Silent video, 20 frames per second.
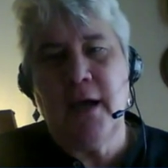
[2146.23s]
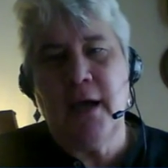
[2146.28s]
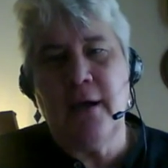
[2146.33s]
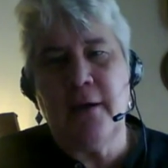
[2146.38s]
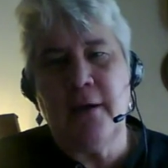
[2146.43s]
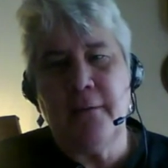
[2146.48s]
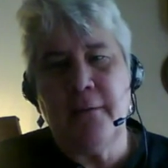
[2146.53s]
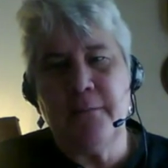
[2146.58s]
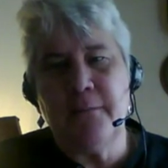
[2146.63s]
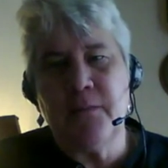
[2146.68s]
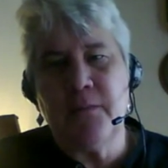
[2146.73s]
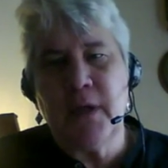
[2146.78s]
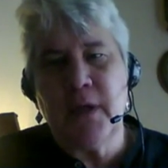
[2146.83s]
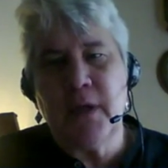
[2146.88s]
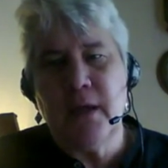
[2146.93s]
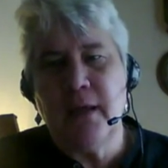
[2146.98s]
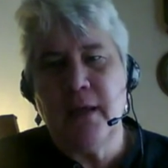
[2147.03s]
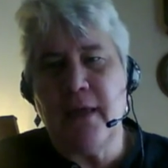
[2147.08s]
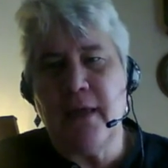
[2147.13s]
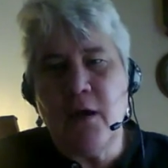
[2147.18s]
and
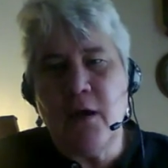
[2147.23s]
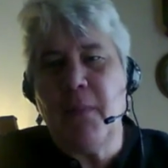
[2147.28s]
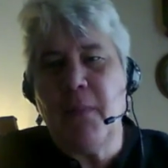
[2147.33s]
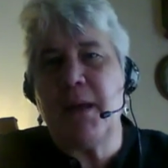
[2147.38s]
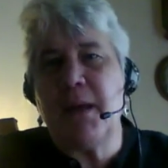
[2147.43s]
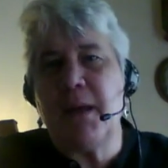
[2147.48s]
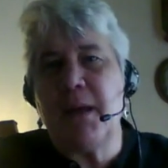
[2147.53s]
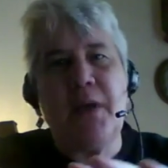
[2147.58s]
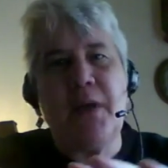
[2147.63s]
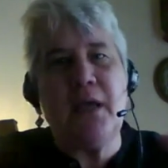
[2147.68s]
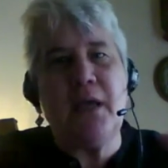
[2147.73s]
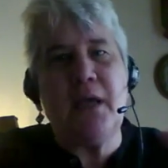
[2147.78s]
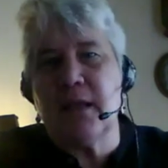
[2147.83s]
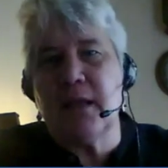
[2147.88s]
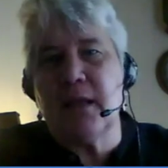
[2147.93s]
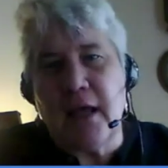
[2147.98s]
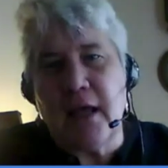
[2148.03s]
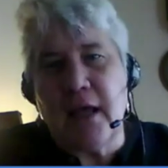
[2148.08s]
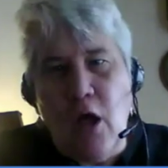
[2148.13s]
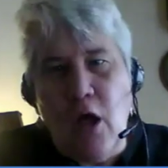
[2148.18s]
there might be
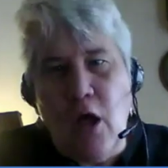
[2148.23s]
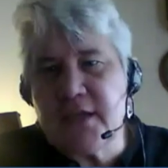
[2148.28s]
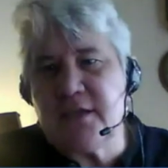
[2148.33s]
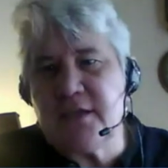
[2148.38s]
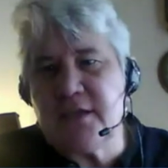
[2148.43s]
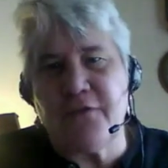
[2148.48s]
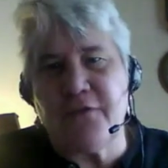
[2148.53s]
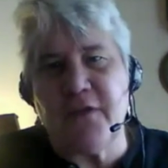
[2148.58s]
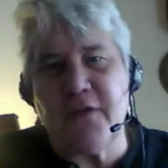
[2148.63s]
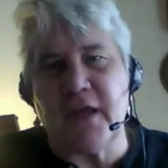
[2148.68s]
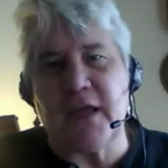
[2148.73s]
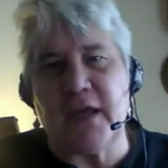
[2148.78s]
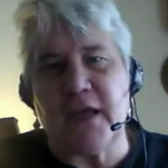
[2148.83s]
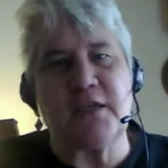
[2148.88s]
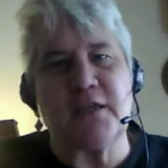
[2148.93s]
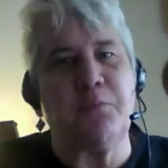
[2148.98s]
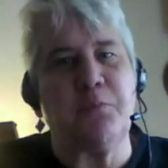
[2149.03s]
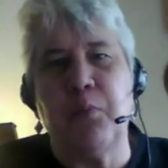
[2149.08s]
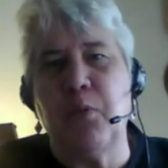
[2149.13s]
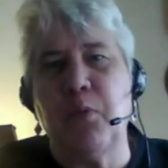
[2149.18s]
like lots of
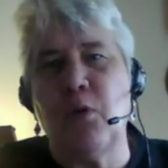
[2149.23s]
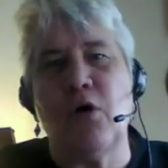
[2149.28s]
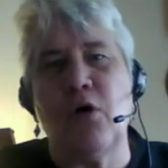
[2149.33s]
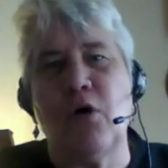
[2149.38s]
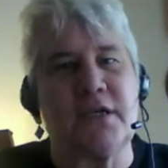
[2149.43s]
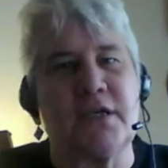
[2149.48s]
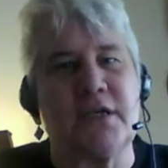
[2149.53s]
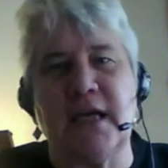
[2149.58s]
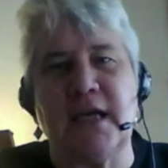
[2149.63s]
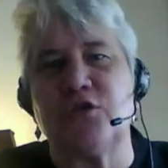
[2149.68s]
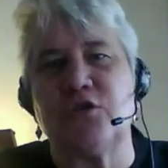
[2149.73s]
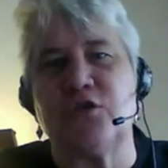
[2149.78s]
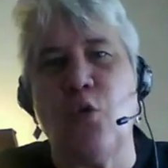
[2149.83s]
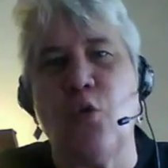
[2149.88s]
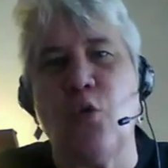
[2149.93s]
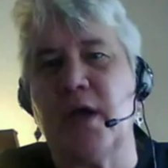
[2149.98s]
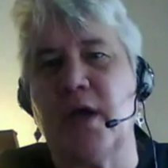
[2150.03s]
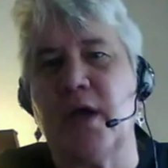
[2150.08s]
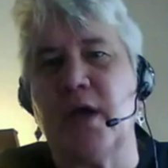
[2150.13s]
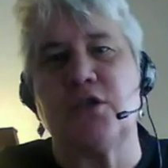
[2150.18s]
things, books and
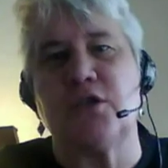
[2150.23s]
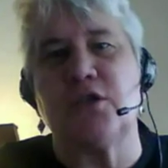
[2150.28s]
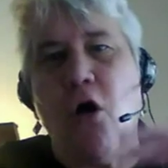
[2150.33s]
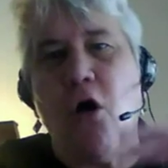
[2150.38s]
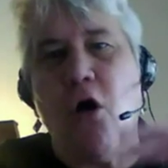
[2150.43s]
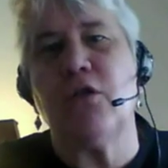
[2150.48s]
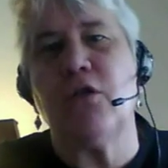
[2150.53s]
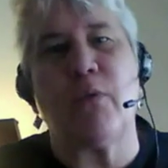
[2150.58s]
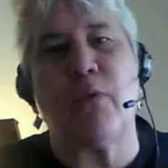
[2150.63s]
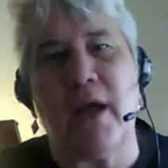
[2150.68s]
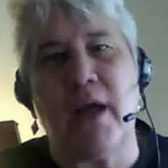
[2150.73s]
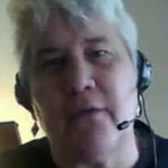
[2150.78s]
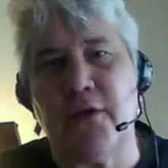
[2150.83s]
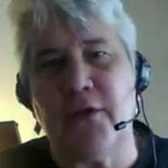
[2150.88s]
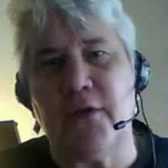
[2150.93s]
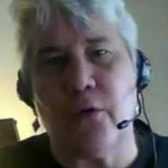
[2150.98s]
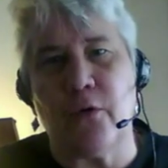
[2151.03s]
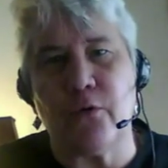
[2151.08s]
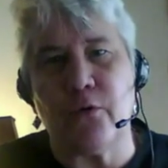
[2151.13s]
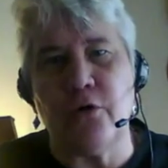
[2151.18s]
toys all around
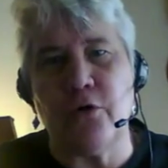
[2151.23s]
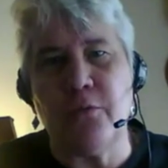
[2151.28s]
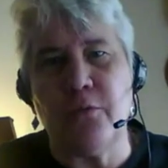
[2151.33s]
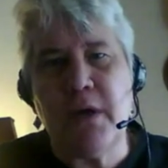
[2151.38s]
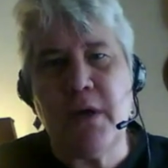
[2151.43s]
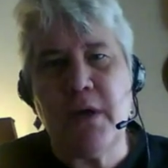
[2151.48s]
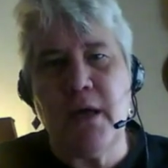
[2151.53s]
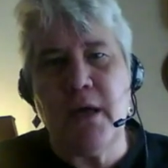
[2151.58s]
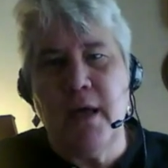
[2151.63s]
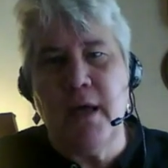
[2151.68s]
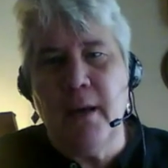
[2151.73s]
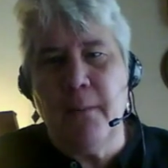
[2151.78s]
their room,